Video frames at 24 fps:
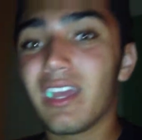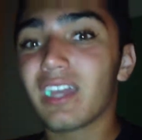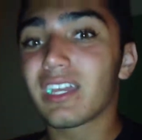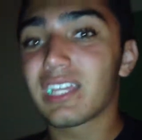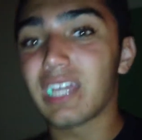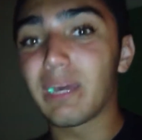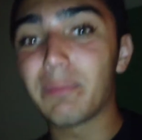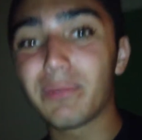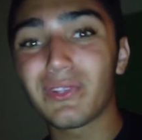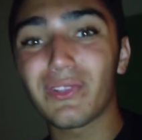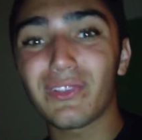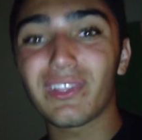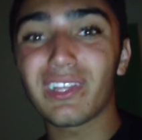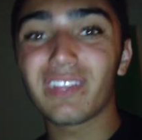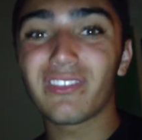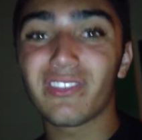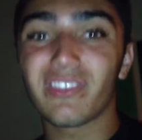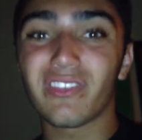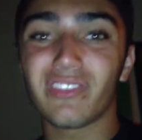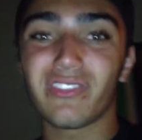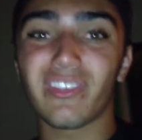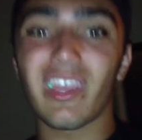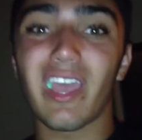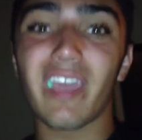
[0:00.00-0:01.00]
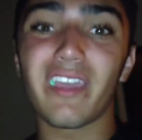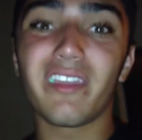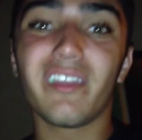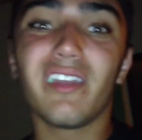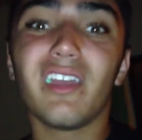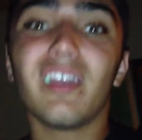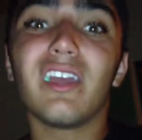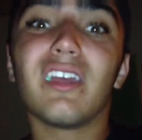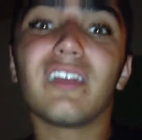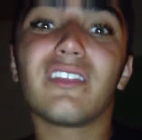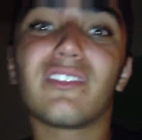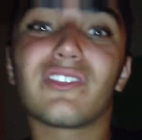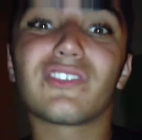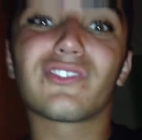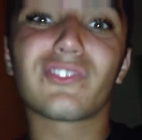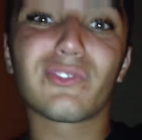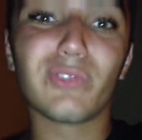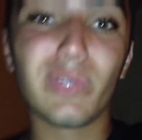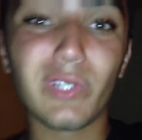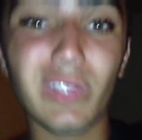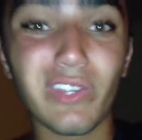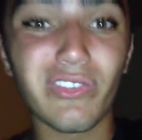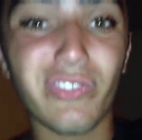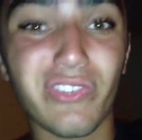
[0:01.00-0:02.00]
Couple of things to say.
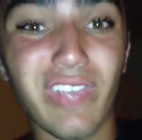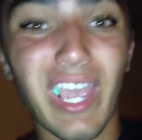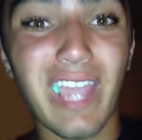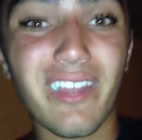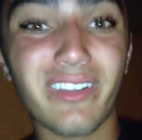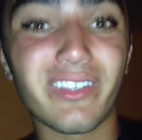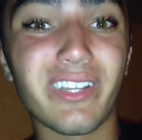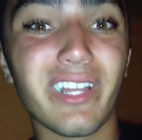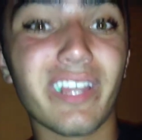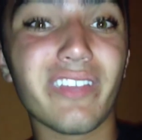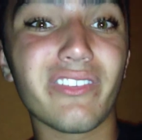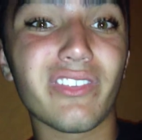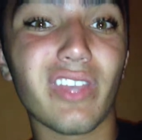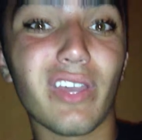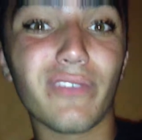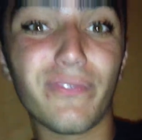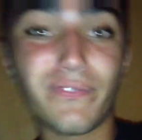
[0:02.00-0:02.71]
Screw the Saturdays.